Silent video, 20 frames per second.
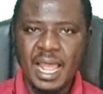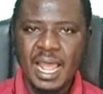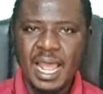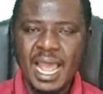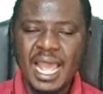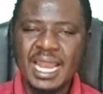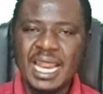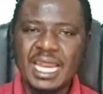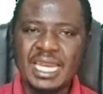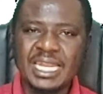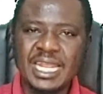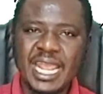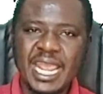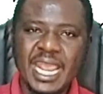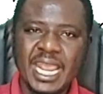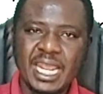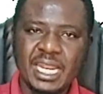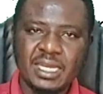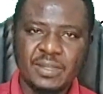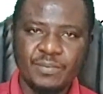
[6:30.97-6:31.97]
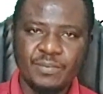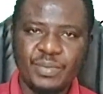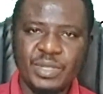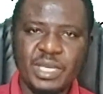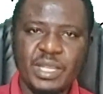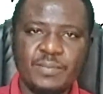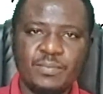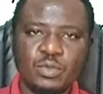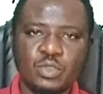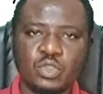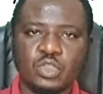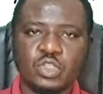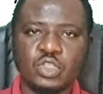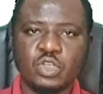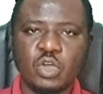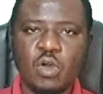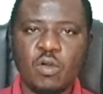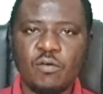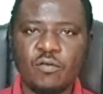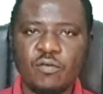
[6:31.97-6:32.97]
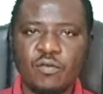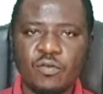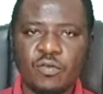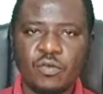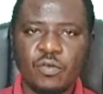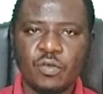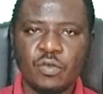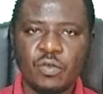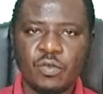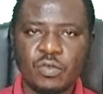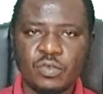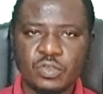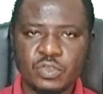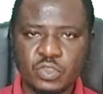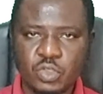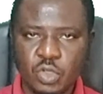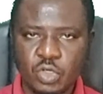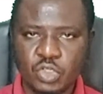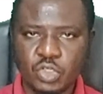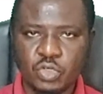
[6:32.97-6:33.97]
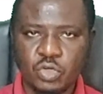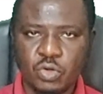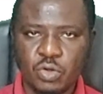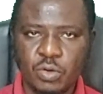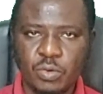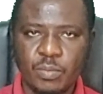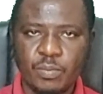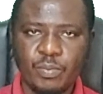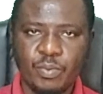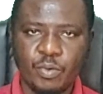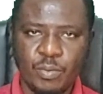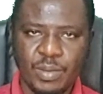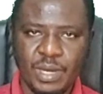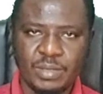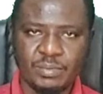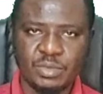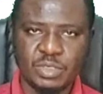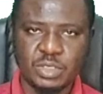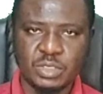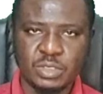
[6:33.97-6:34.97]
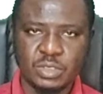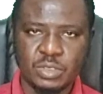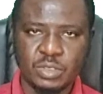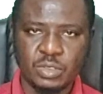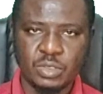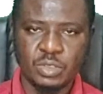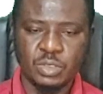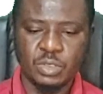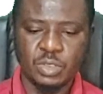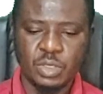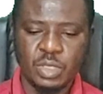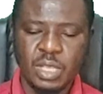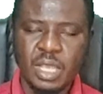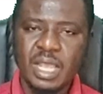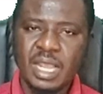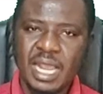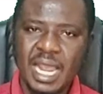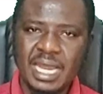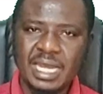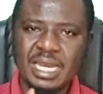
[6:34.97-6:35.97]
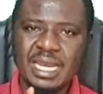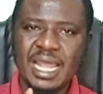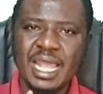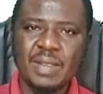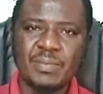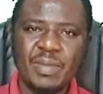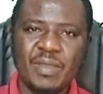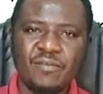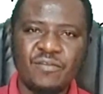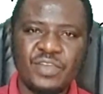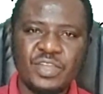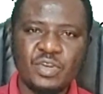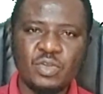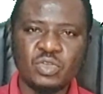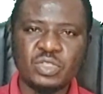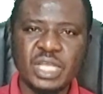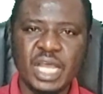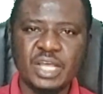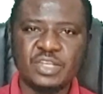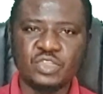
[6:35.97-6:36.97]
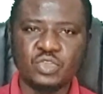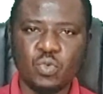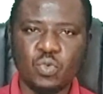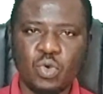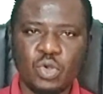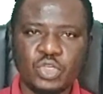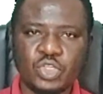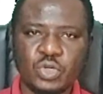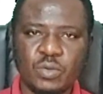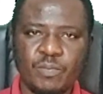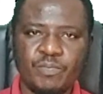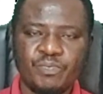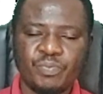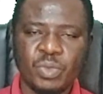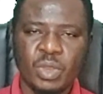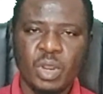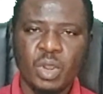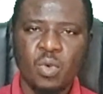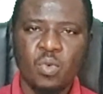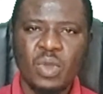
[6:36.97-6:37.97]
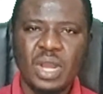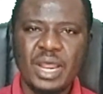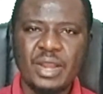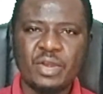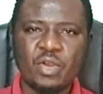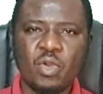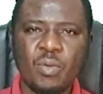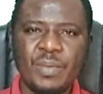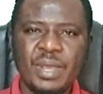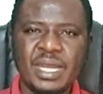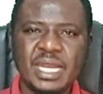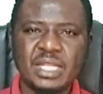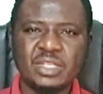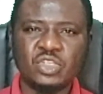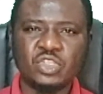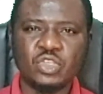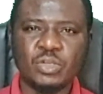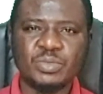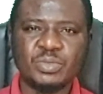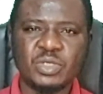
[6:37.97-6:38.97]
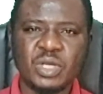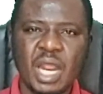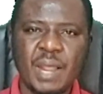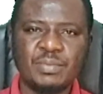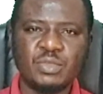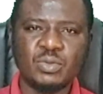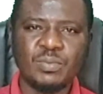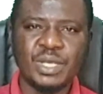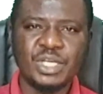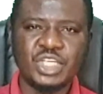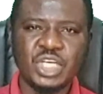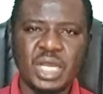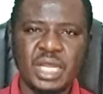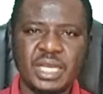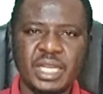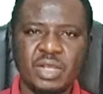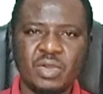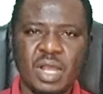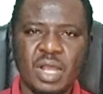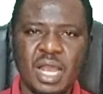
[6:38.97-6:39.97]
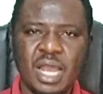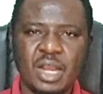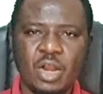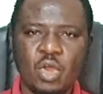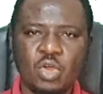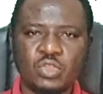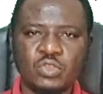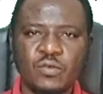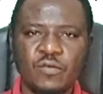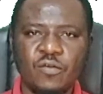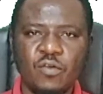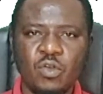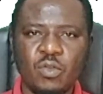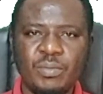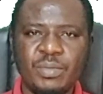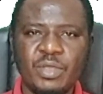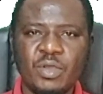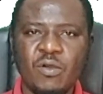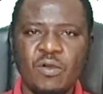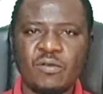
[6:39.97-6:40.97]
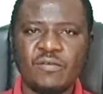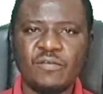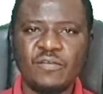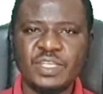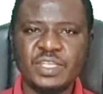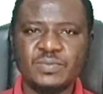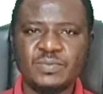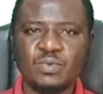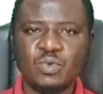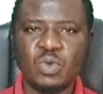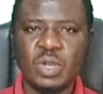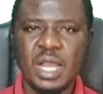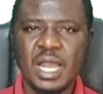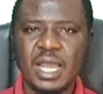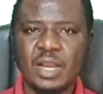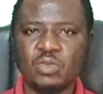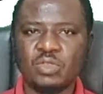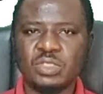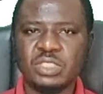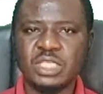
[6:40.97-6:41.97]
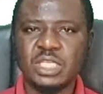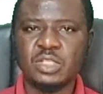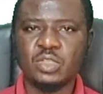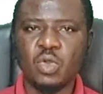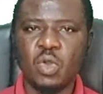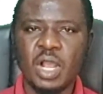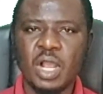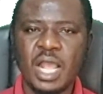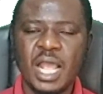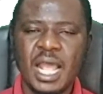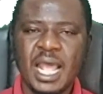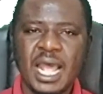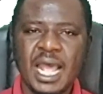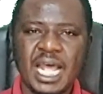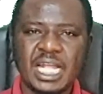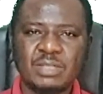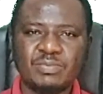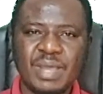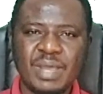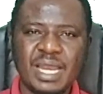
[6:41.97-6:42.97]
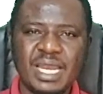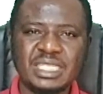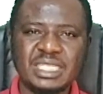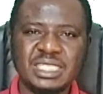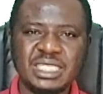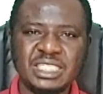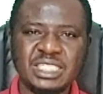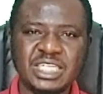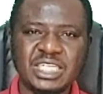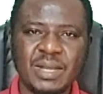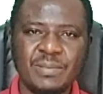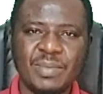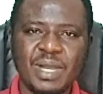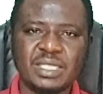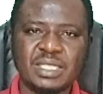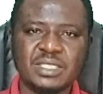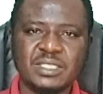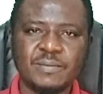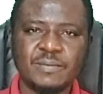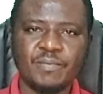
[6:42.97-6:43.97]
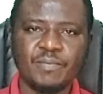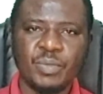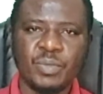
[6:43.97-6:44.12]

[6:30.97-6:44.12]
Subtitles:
and at the end being able to solve such problems. Kindly like my videos as you watch. Well, I recommend that you subscribe to my channel and also follow me on Facebook and on TikTok at my lesson teacher Maths.